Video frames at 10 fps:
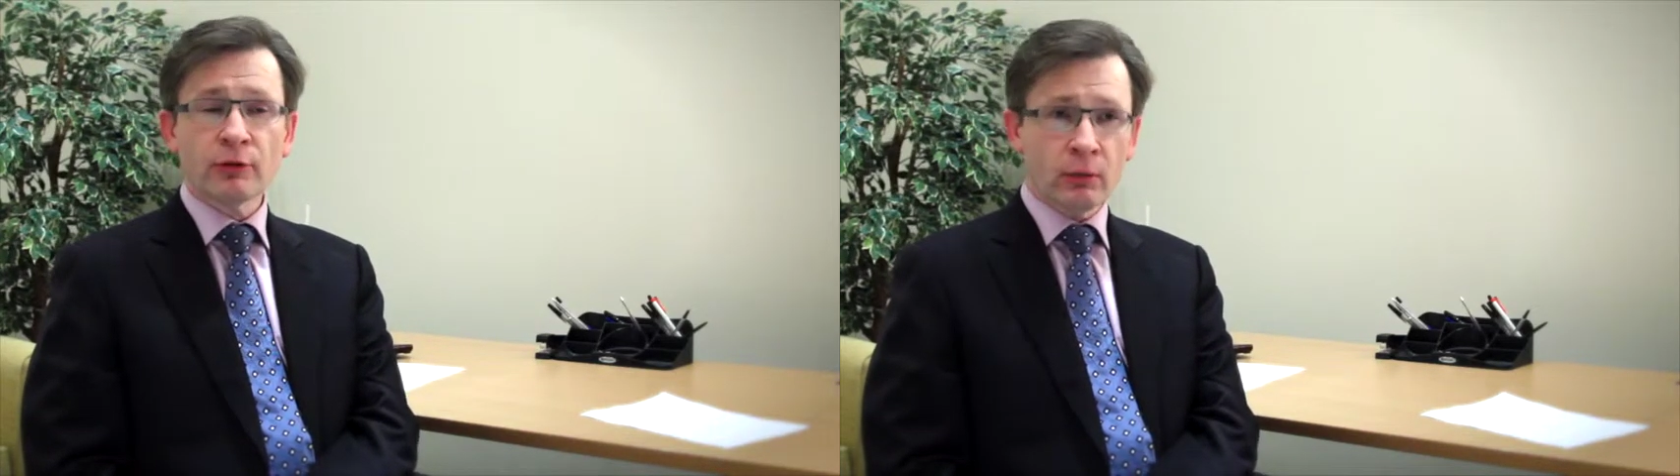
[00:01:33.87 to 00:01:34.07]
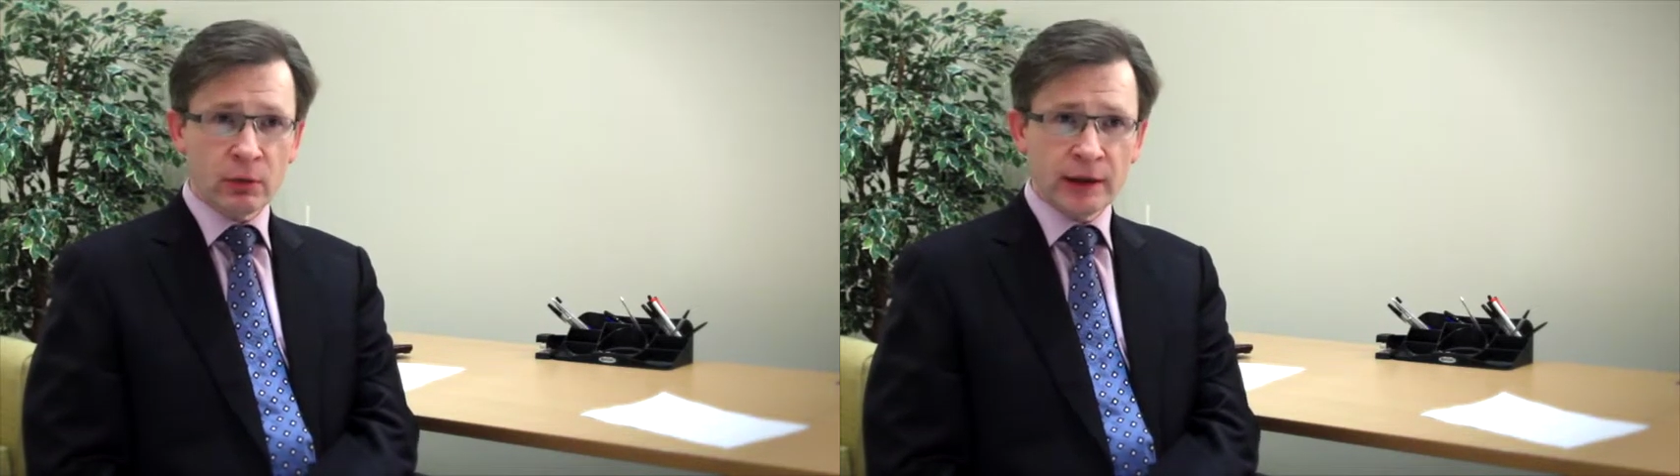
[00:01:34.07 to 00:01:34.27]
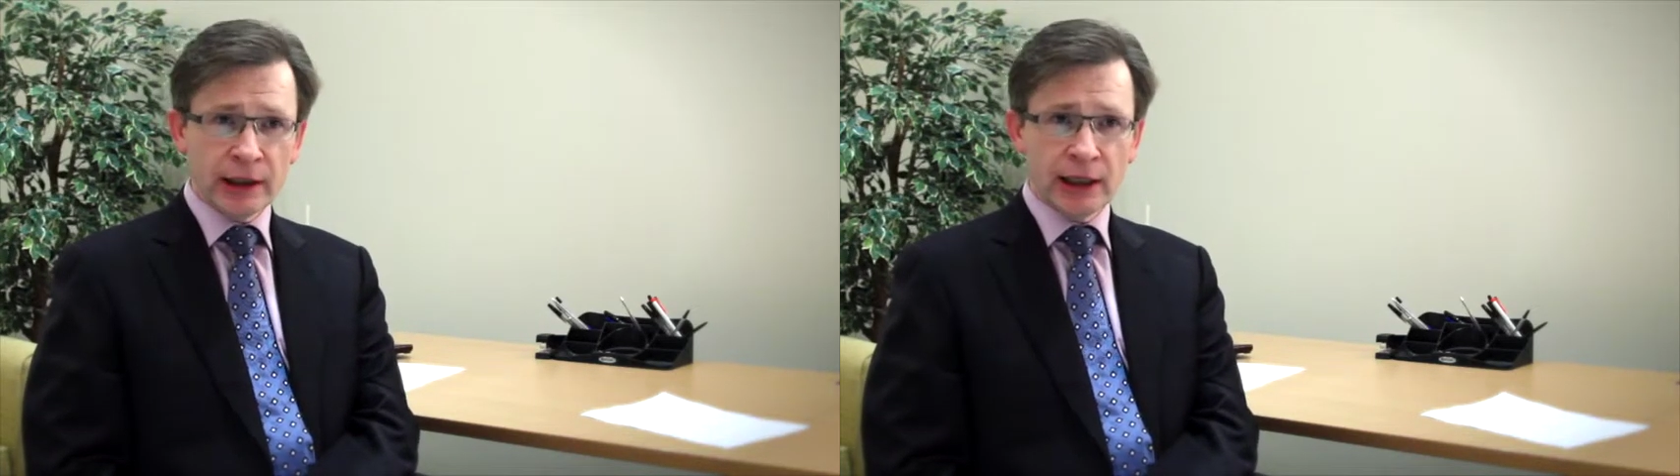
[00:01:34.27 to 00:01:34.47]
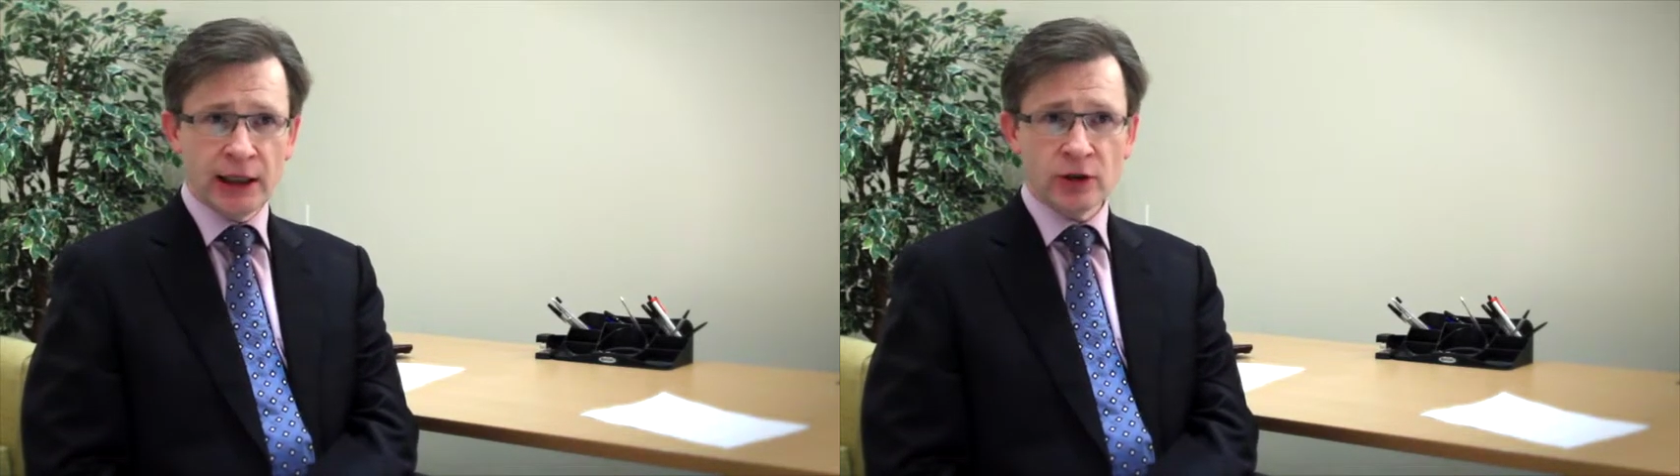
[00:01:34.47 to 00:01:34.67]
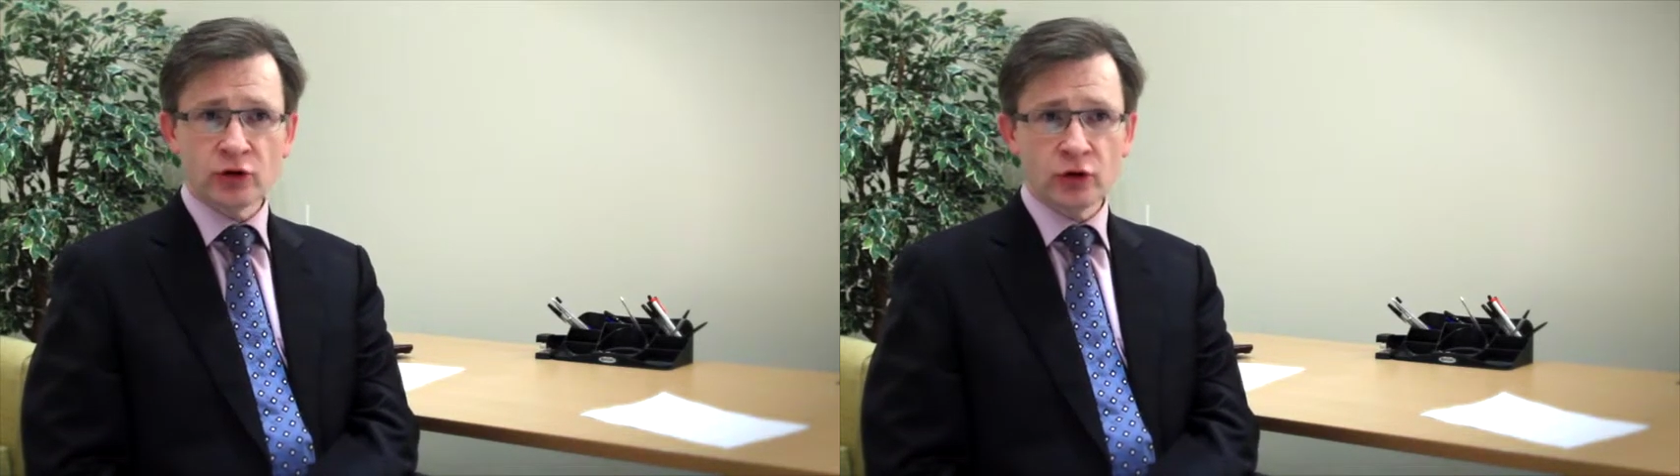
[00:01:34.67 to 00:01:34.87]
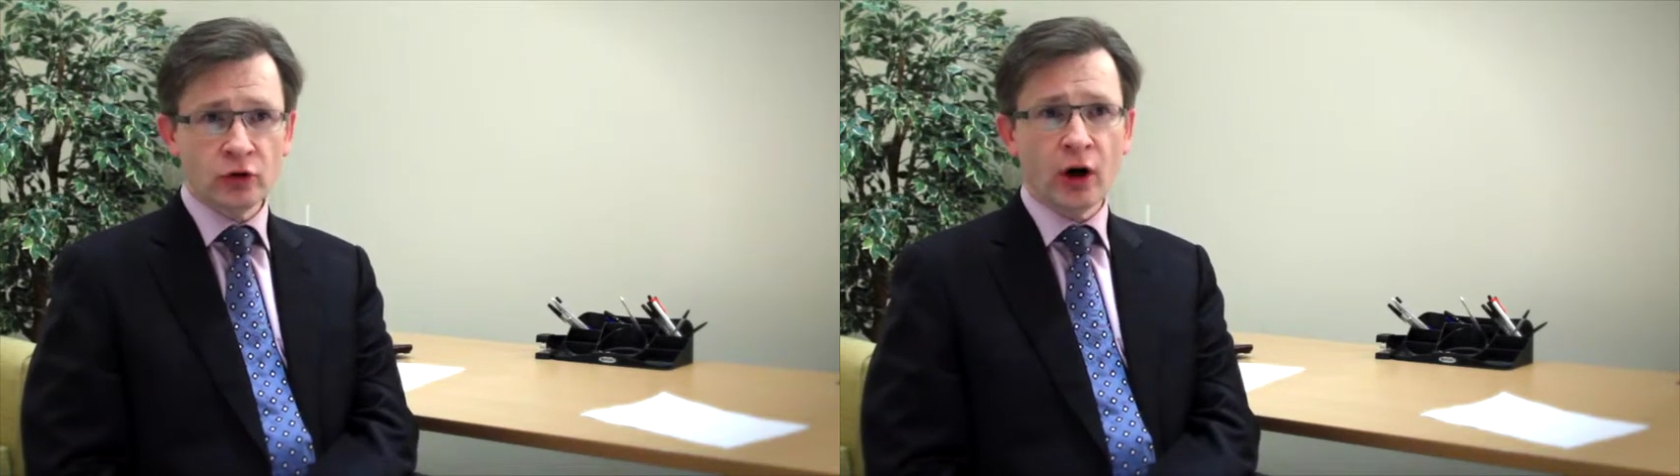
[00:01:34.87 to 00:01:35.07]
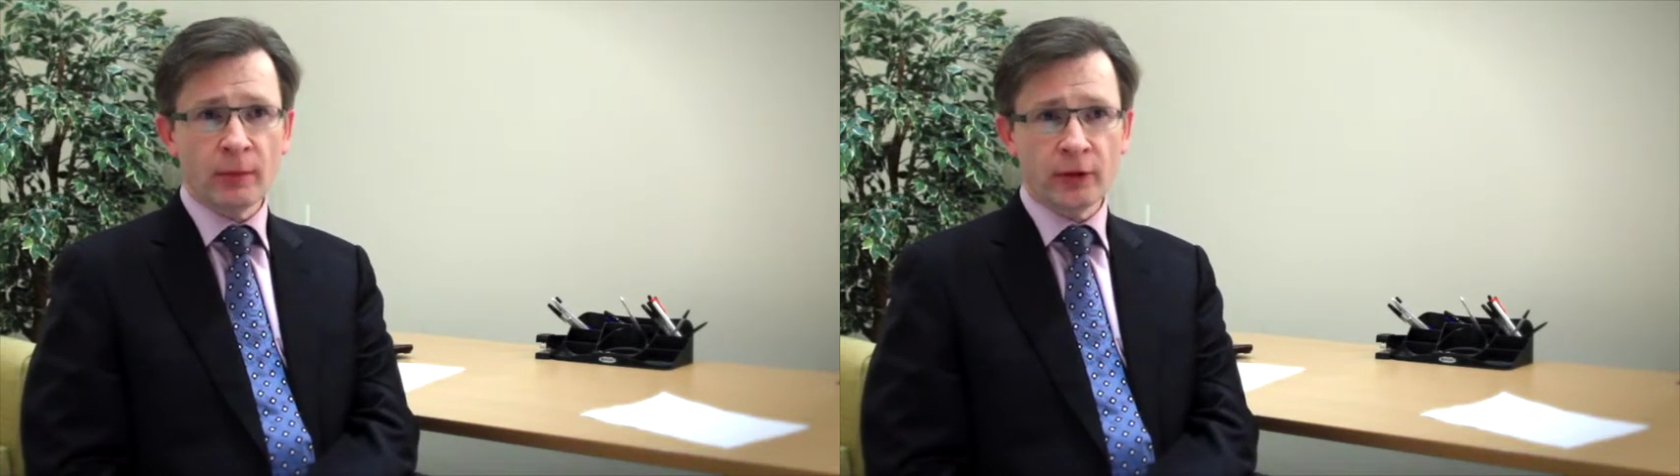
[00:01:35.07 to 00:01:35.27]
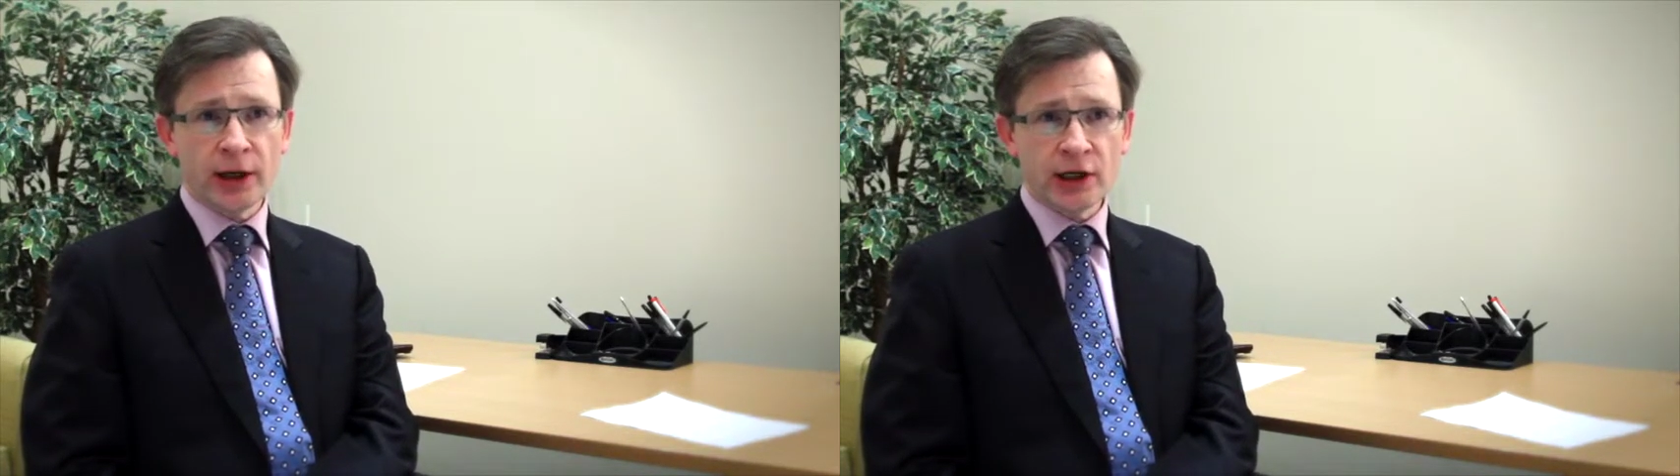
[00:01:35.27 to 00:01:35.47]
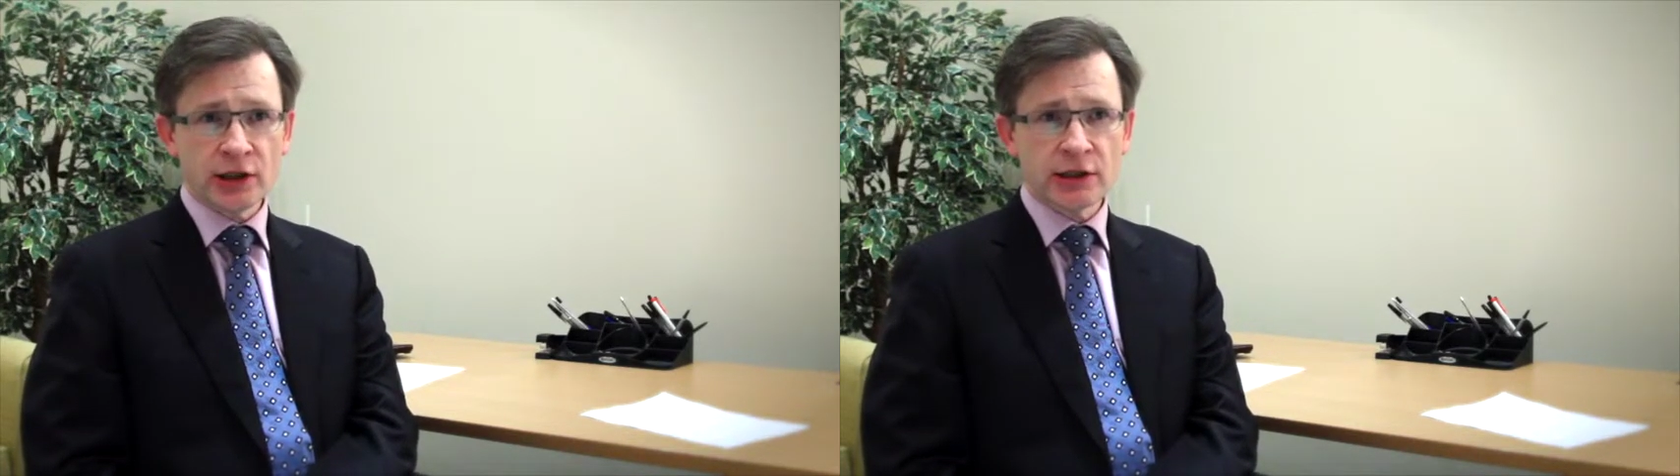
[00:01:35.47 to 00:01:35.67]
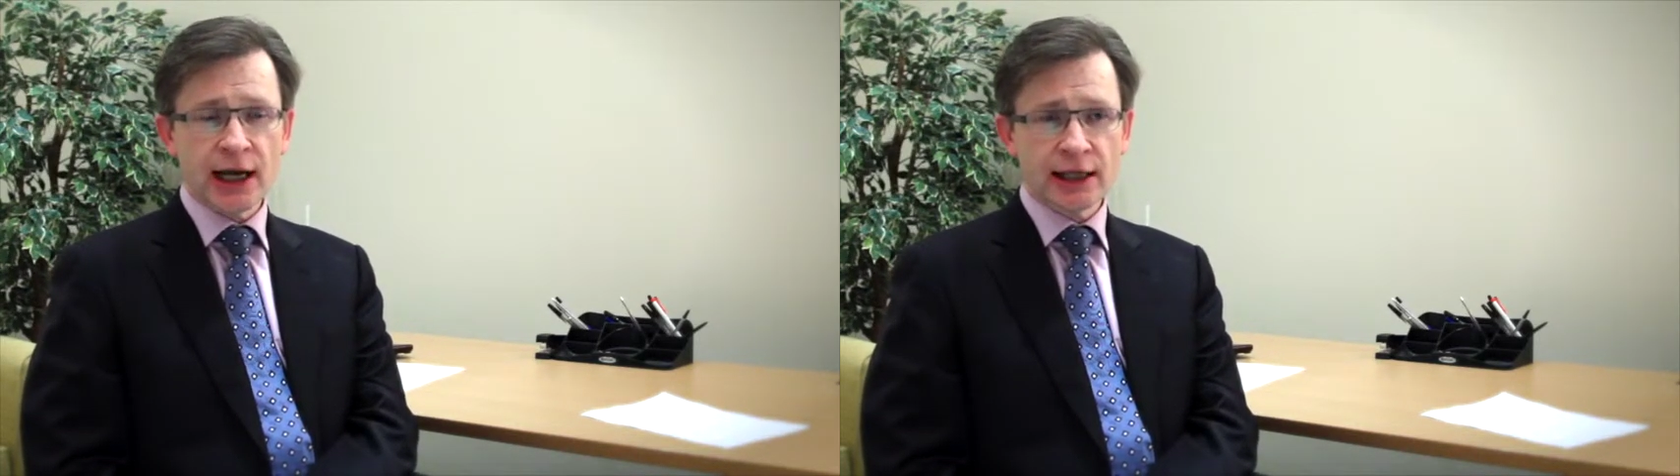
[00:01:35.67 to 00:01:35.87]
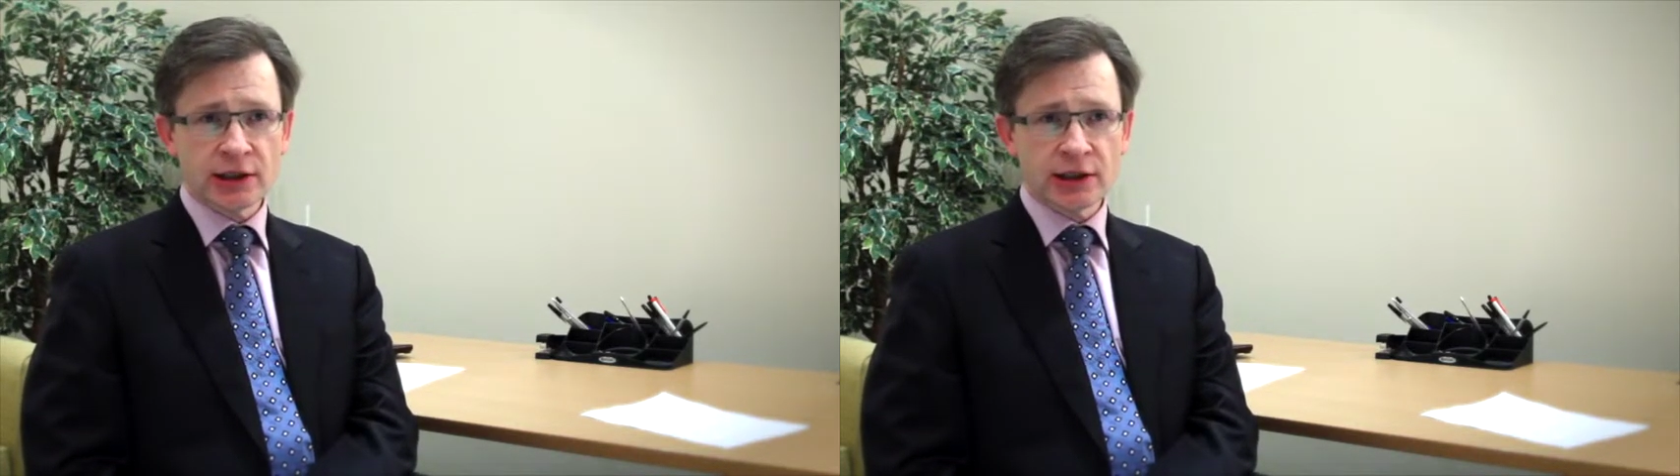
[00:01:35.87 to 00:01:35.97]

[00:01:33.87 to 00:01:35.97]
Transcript: probably need two operations